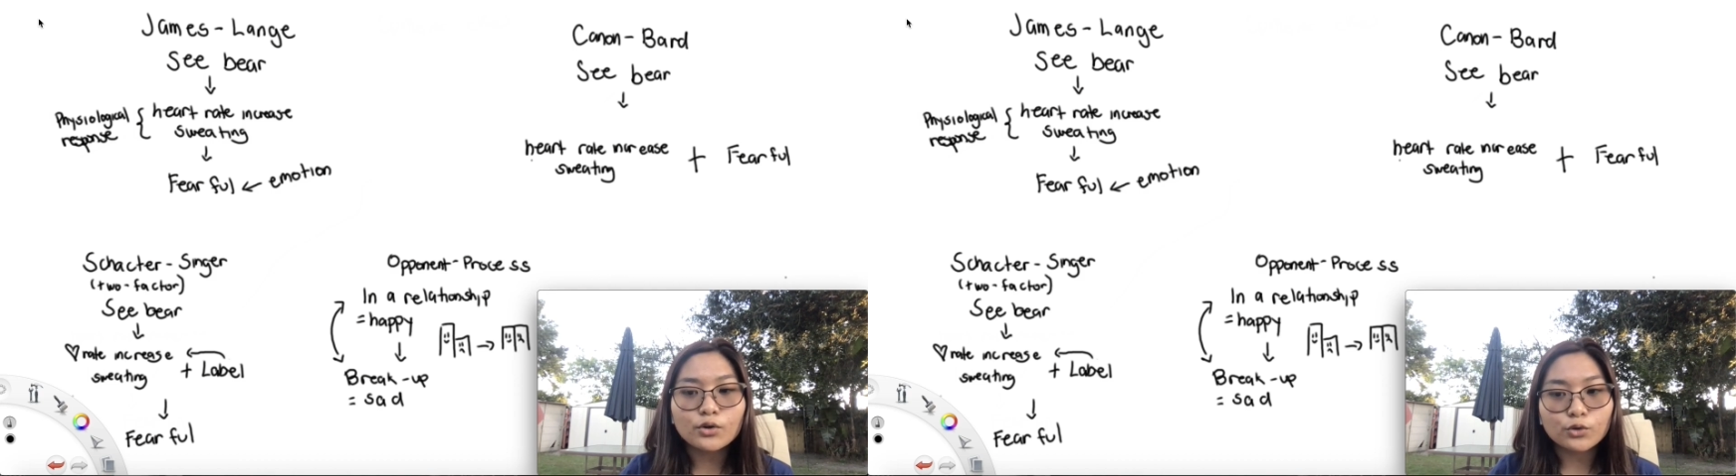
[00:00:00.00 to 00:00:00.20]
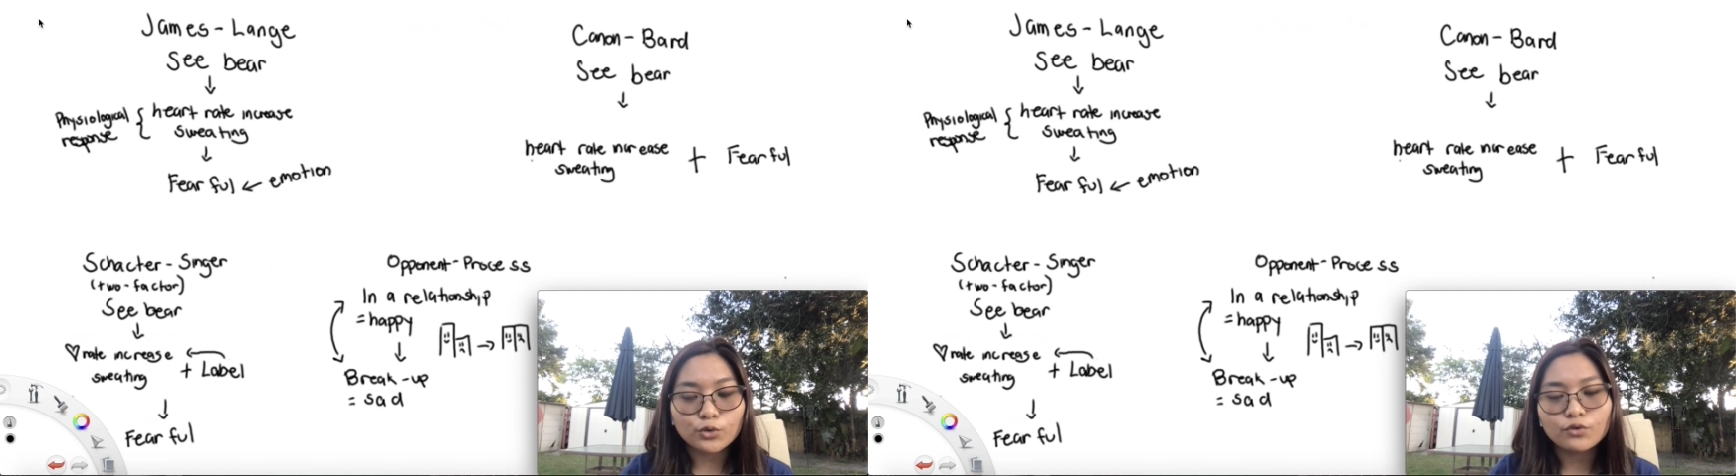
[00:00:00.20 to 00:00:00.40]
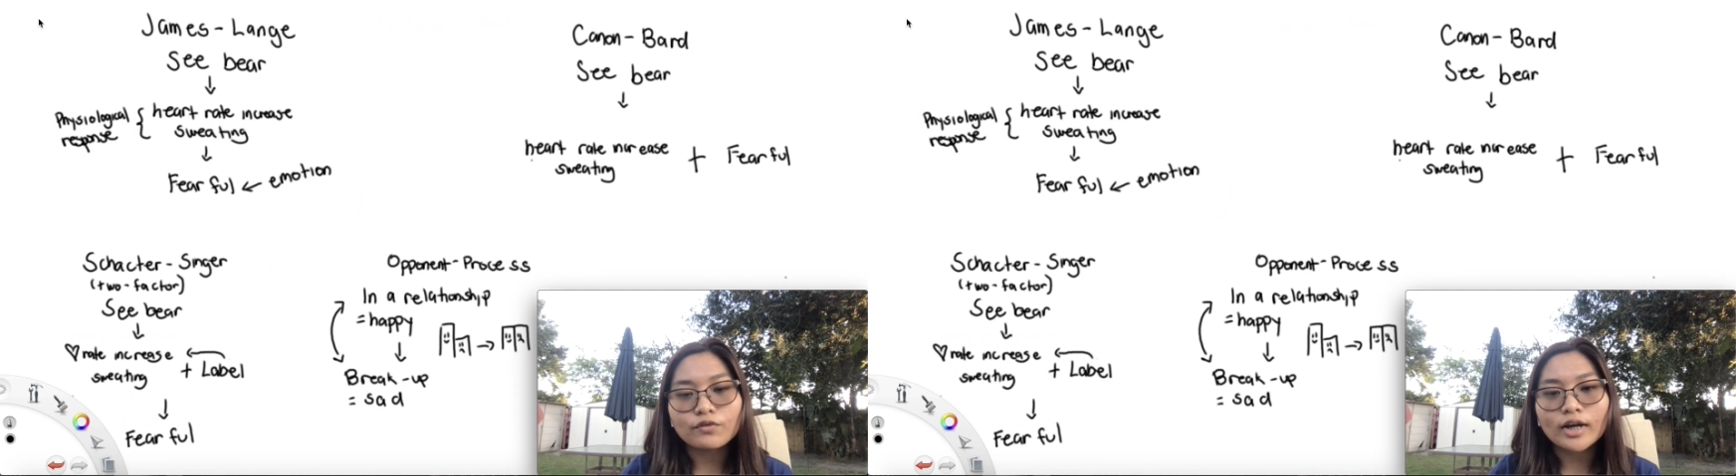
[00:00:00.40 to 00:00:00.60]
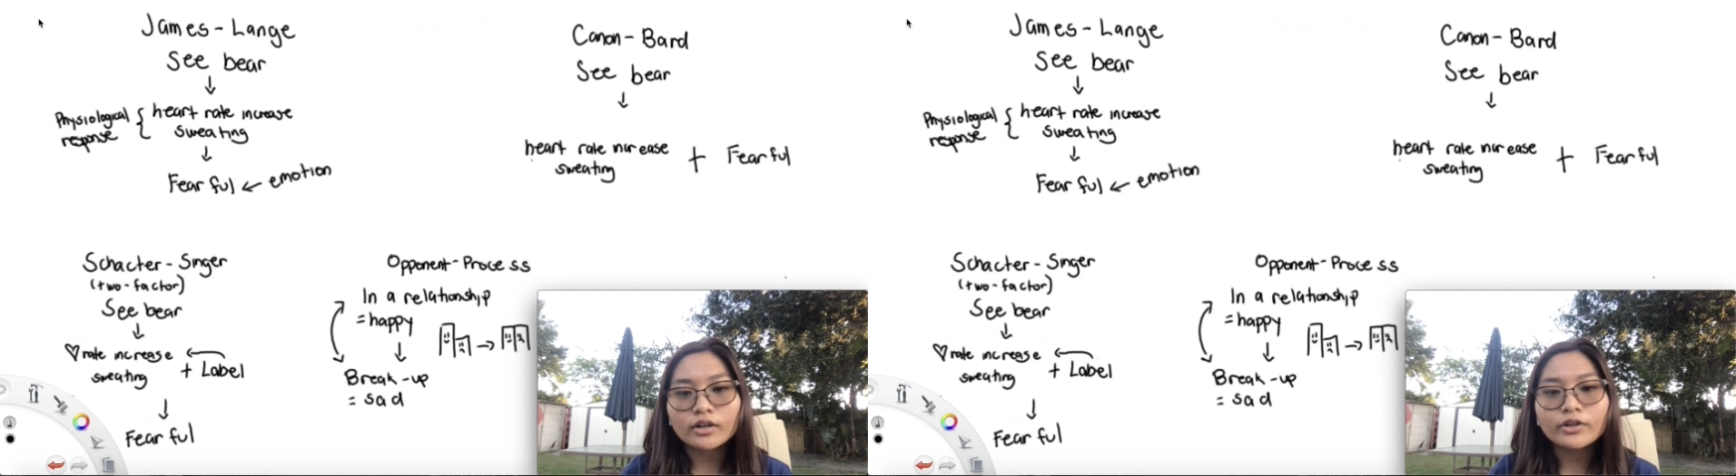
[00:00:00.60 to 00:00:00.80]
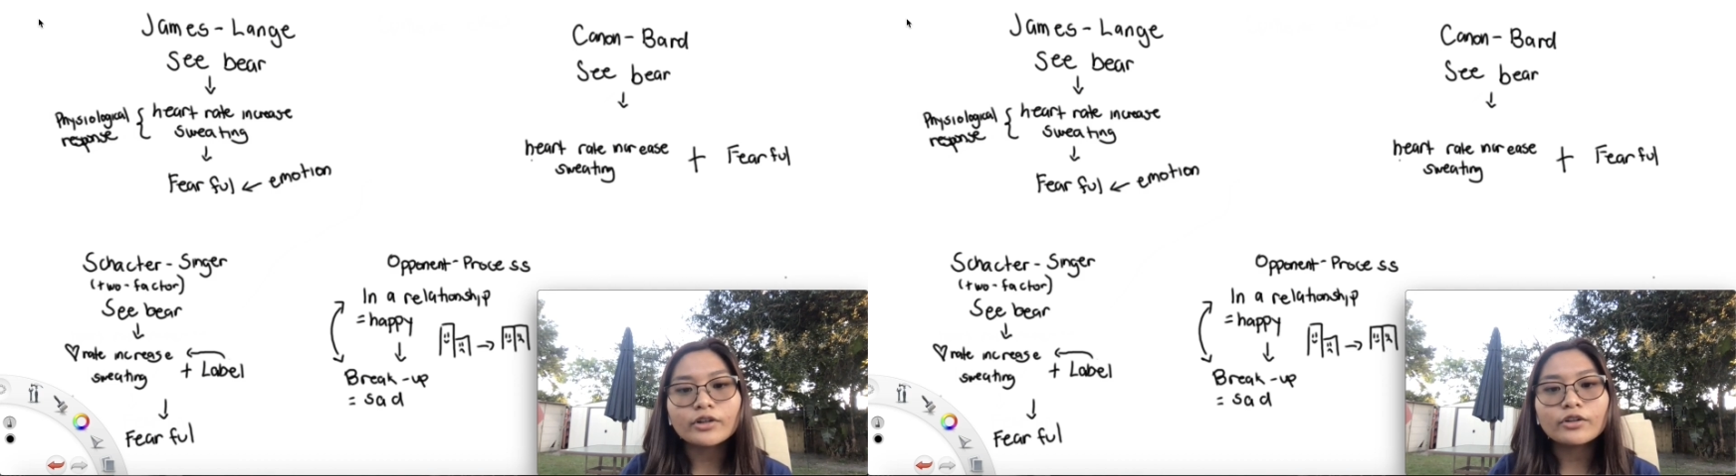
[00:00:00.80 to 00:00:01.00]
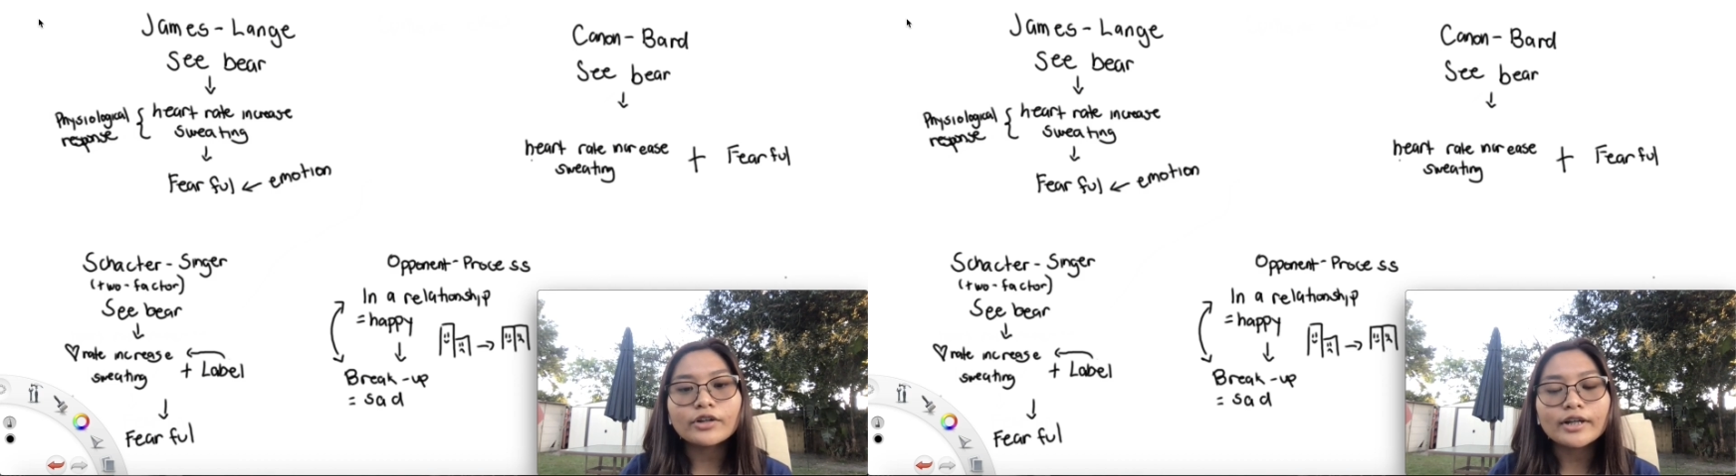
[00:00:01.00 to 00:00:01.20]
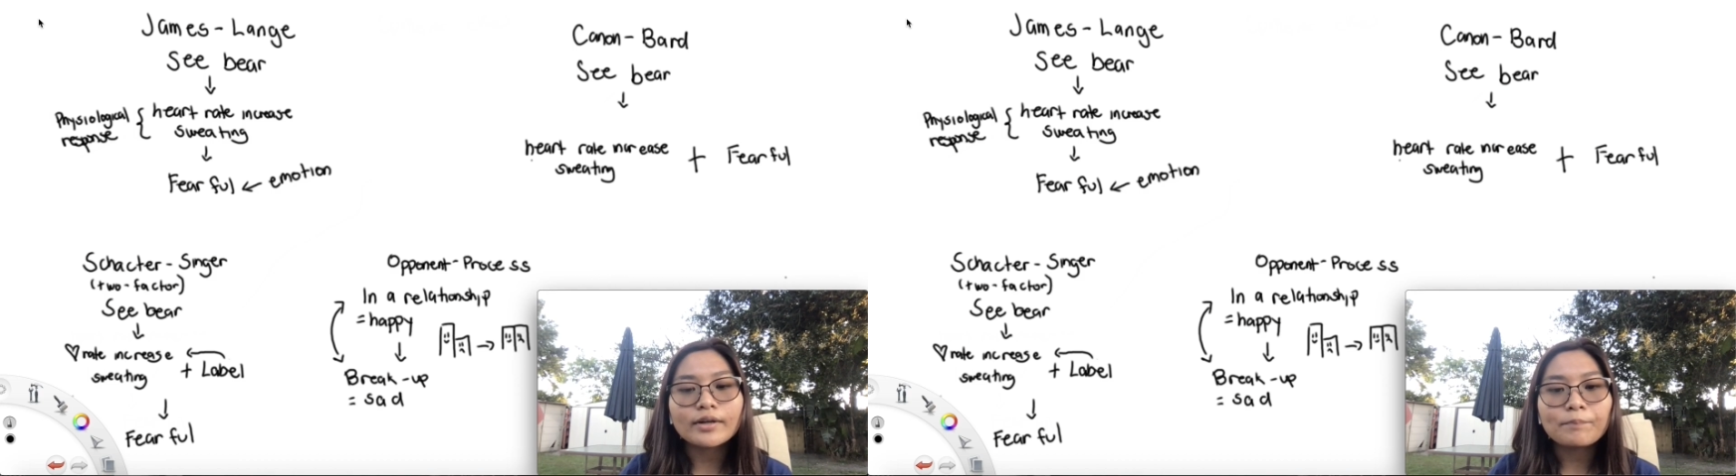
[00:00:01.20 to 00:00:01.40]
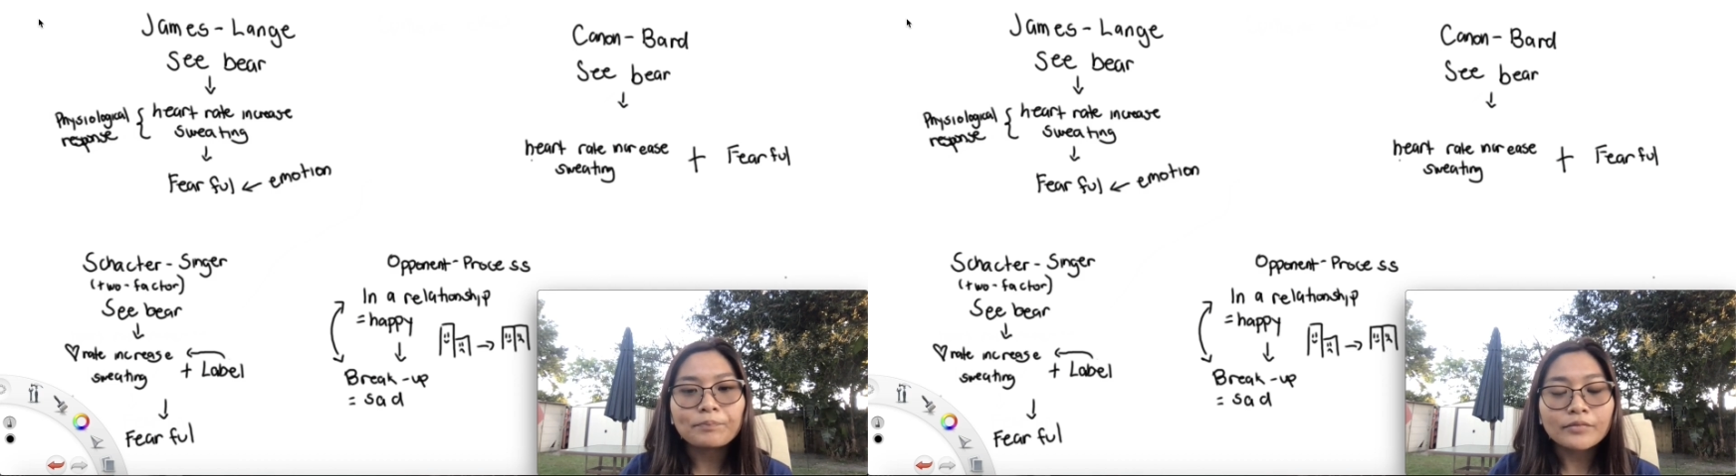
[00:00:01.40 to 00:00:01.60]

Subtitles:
or two-factor theory,